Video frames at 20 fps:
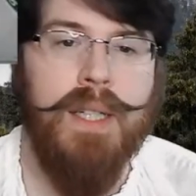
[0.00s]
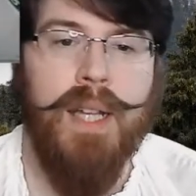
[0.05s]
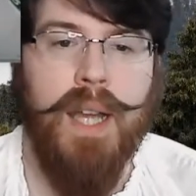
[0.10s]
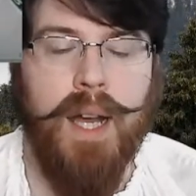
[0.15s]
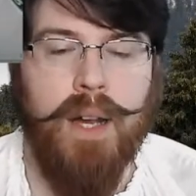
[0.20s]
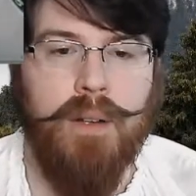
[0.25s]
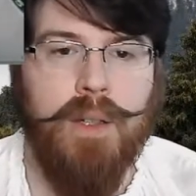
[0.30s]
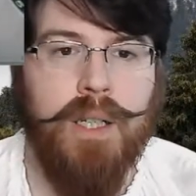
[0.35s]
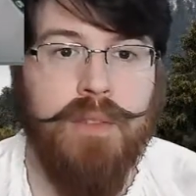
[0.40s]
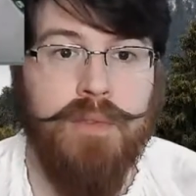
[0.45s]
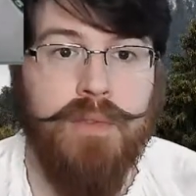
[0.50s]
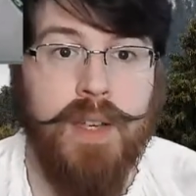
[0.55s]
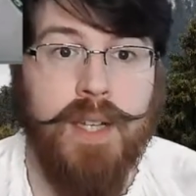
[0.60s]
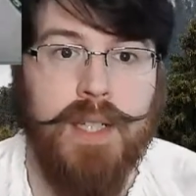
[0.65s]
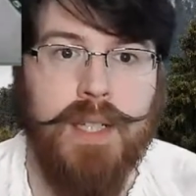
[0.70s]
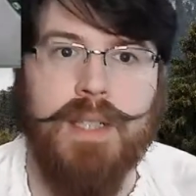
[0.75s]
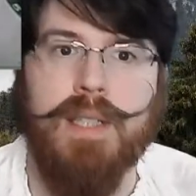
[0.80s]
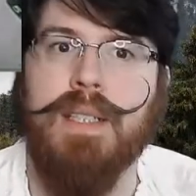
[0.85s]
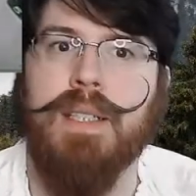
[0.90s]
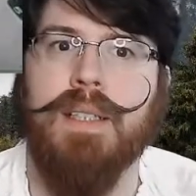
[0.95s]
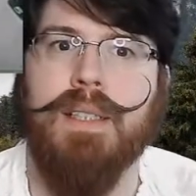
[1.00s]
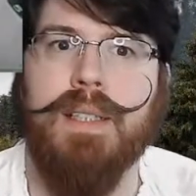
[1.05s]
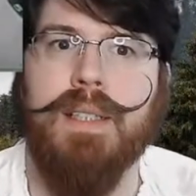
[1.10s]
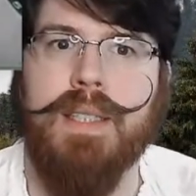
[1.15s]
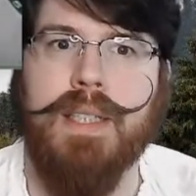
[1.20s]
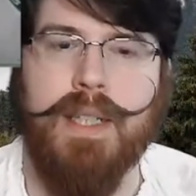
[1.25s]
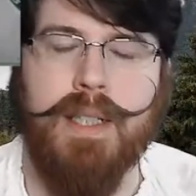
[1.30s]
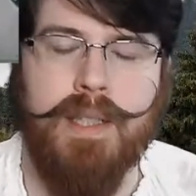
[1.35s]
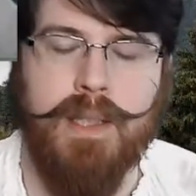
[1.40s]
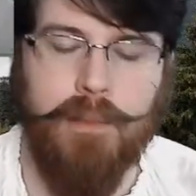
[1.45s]
How convenient. It's
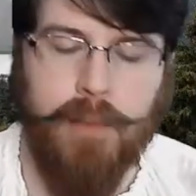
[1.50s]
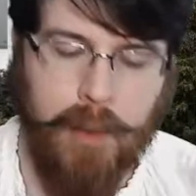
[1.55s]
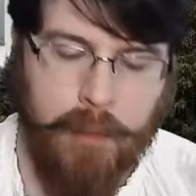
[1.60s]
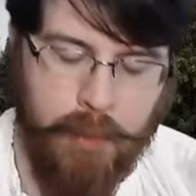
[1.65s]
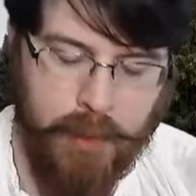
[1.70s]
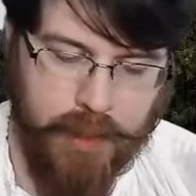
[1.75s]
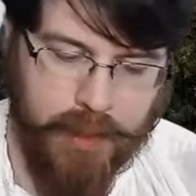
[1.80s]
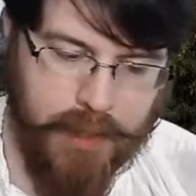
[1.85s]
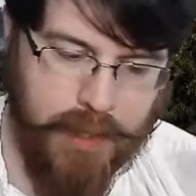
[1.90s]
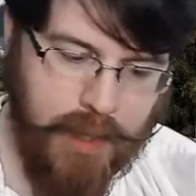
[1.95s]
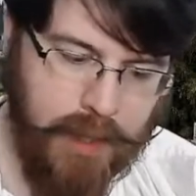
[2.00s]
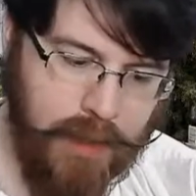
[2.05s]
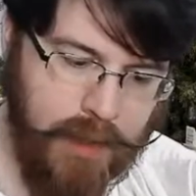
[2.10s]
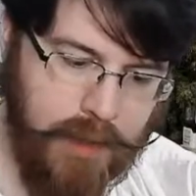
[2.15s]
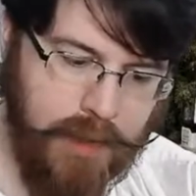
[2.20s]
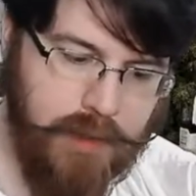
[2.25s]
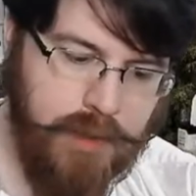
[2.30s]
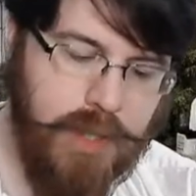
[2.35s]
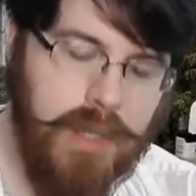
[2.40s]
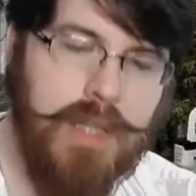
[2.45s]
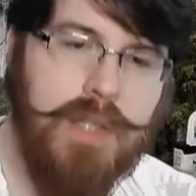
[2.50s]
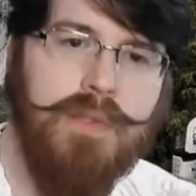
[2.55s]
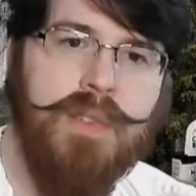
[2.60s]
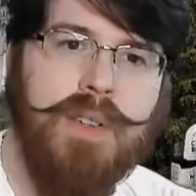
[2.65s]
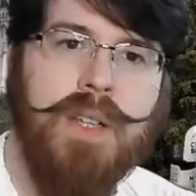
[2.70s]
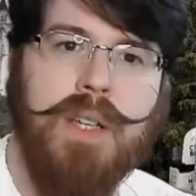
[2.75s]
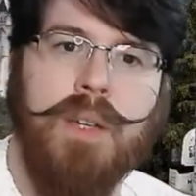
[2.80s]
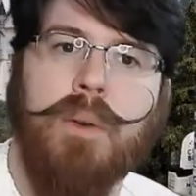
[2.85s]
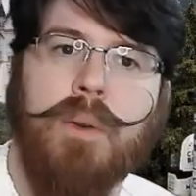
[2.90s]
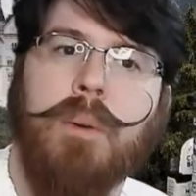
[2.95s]
like somebody put it there just for
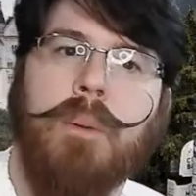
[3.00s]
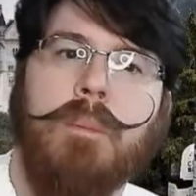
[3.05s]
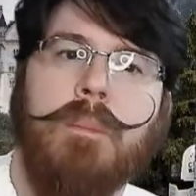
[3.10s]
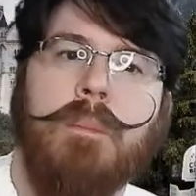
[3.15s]
you.